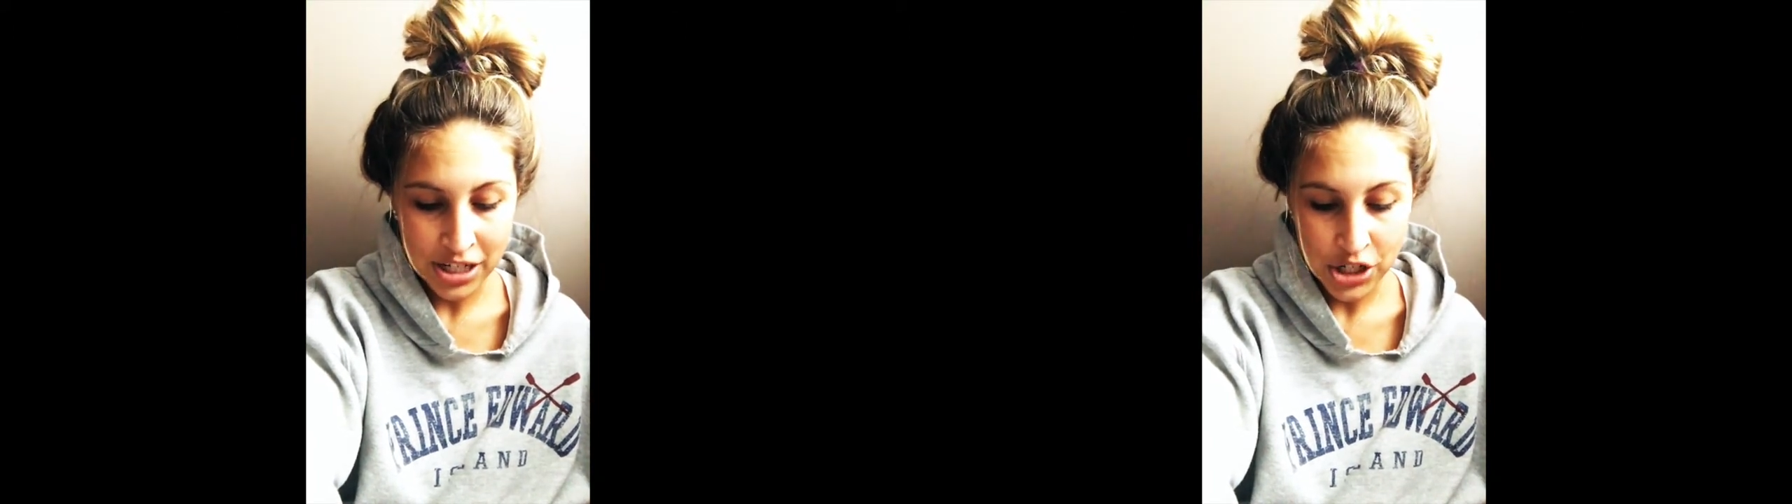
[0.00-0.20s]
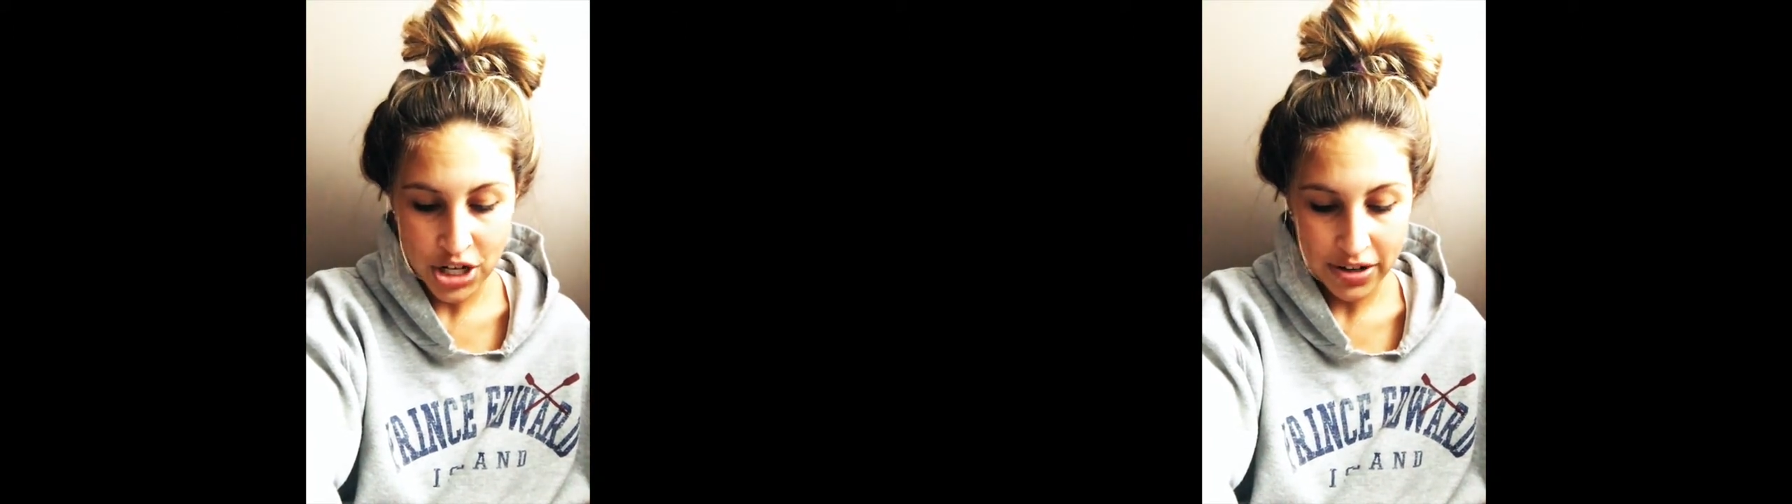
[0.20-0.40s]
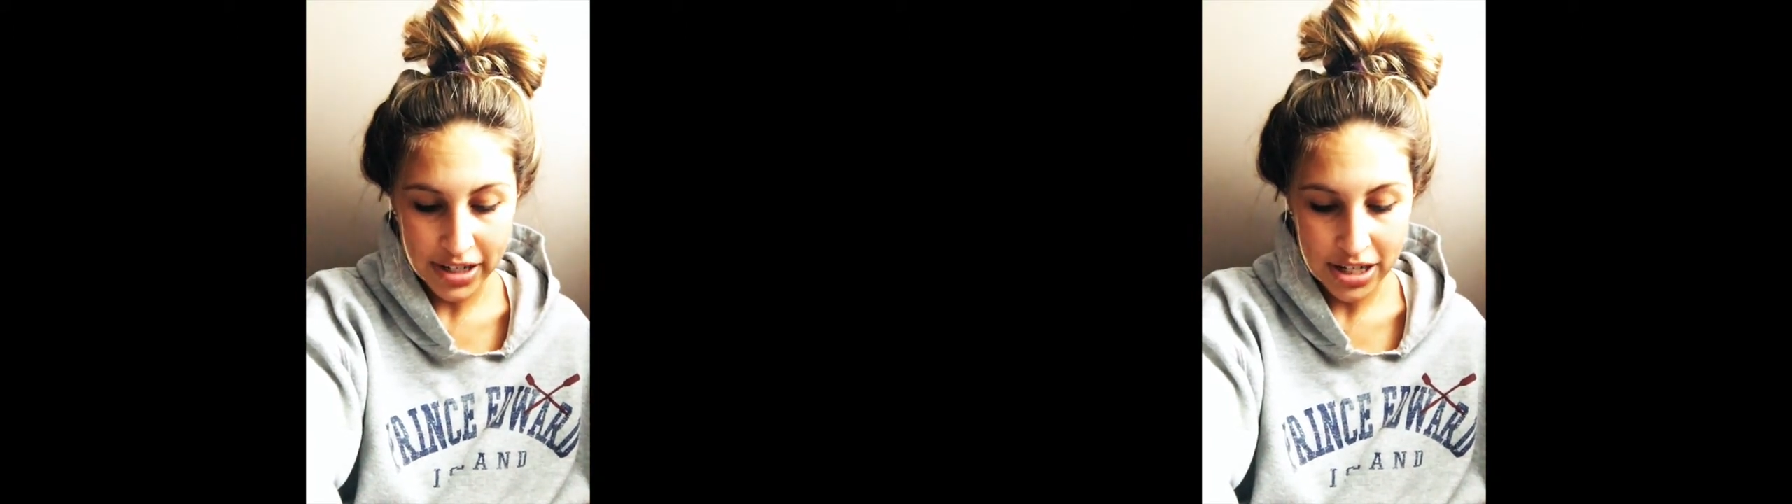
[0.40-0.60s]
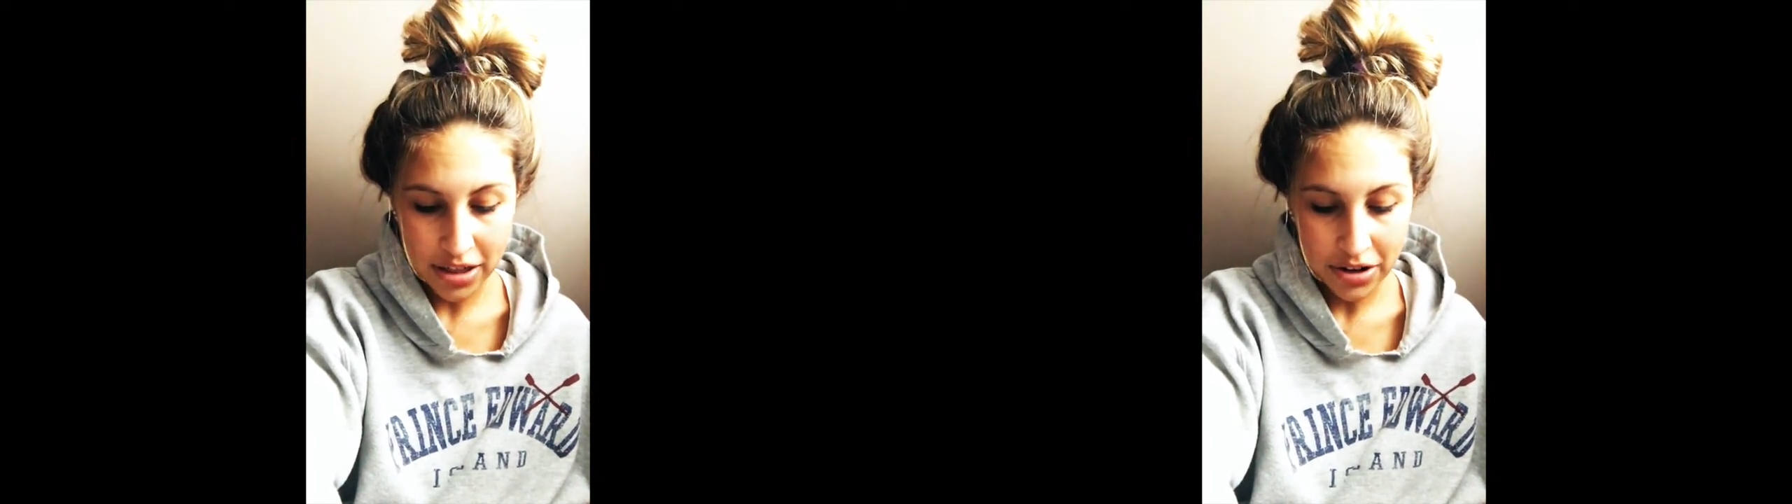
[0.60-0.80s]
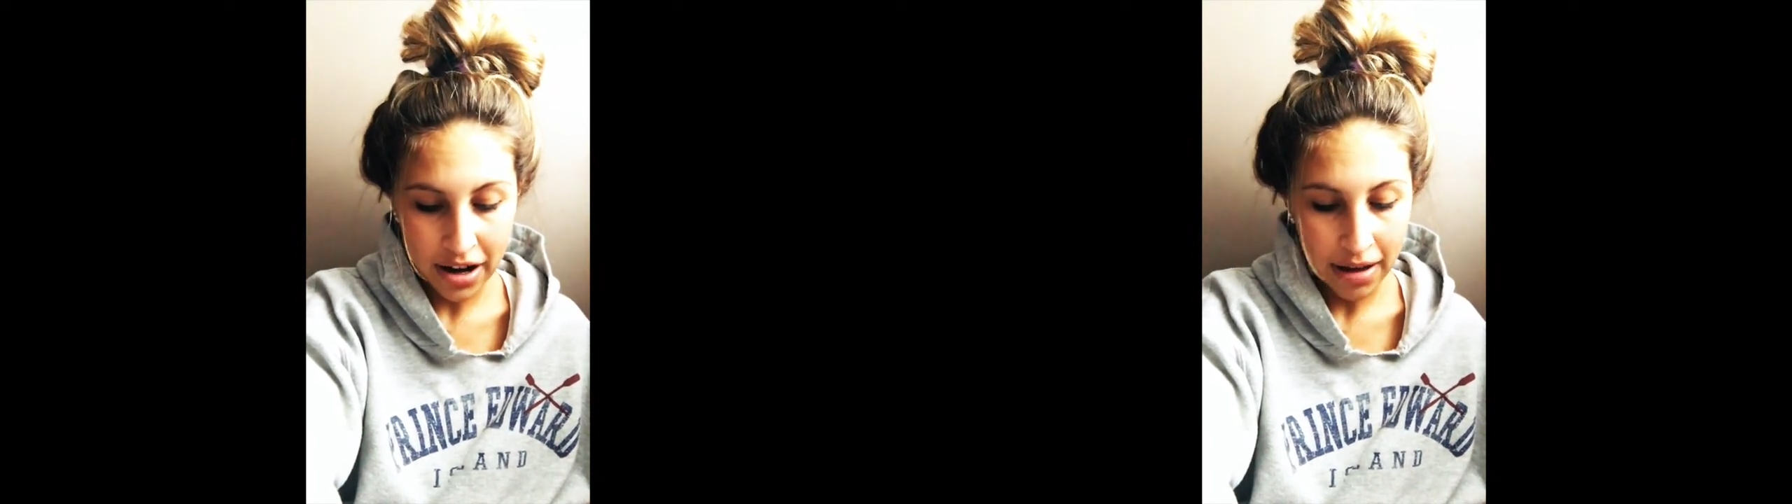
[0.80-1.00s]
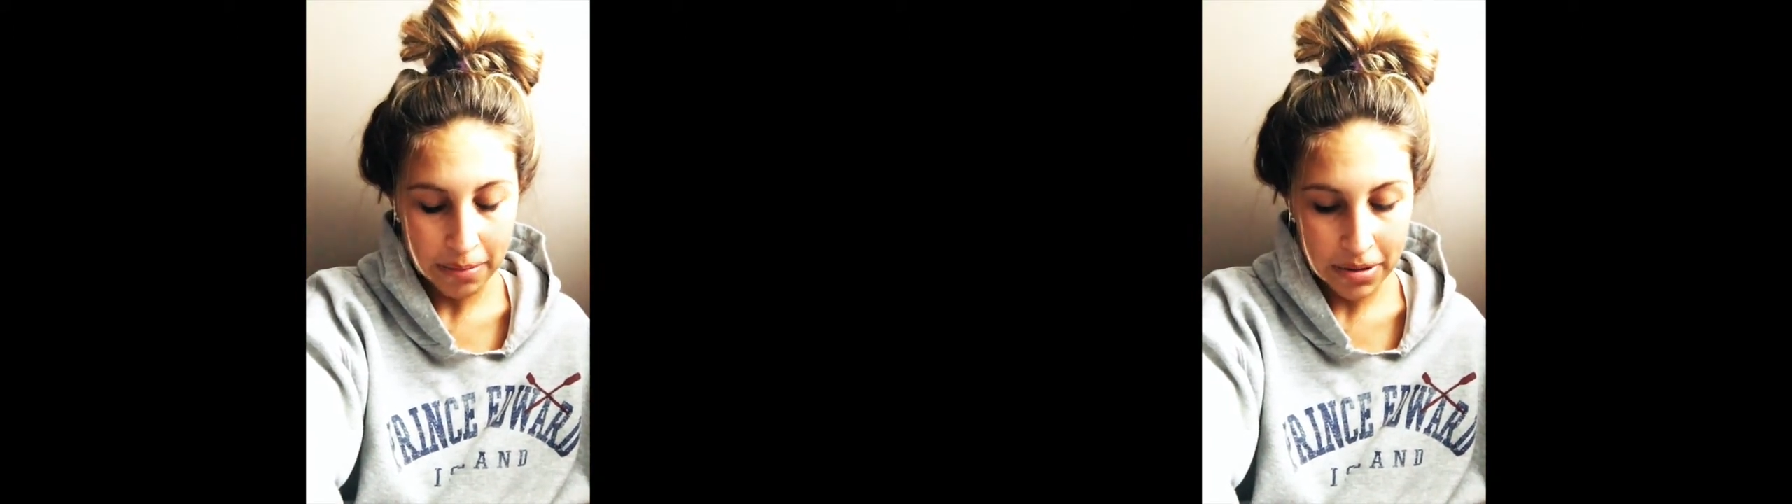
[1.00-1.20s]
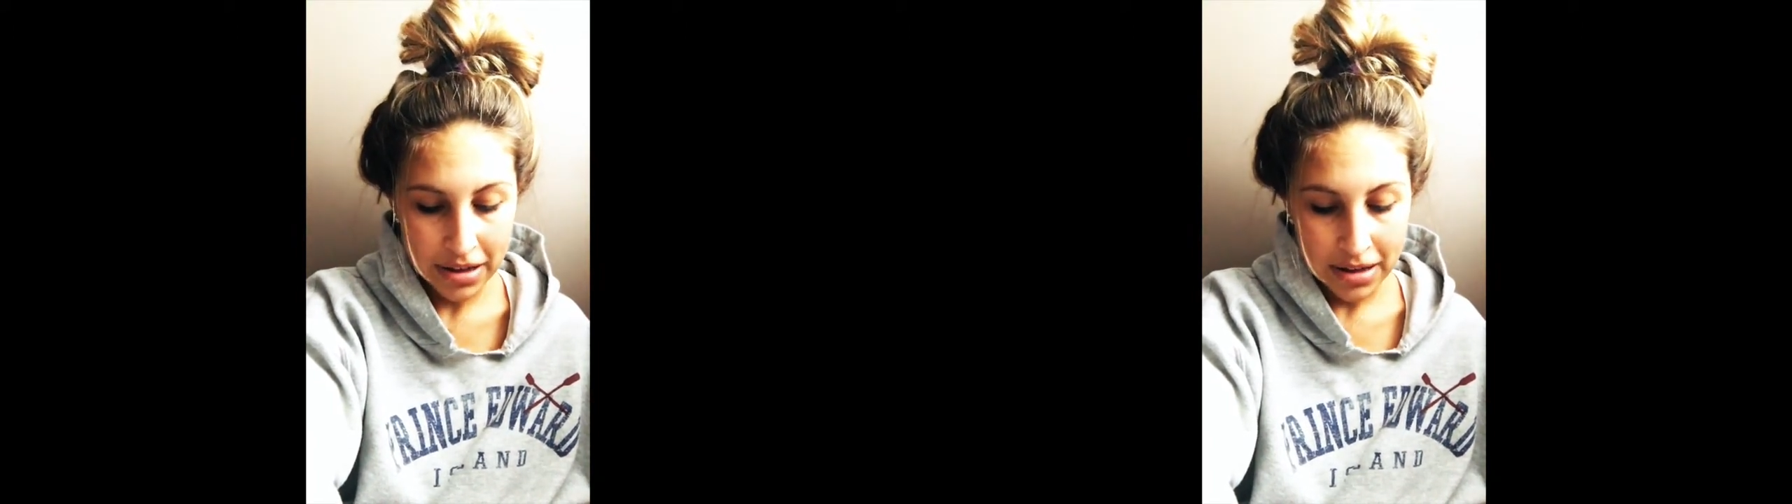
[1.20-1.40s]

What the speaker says: and cheer each other up.